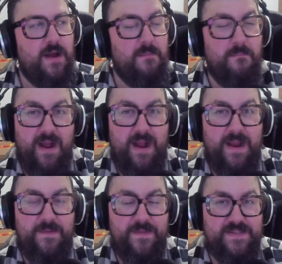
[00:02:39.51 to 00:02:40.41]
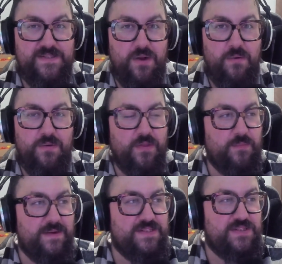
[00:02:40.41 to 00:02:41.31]
by this
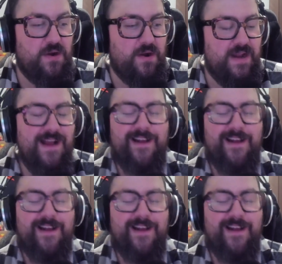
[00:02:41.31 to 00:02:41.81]
0-3 start.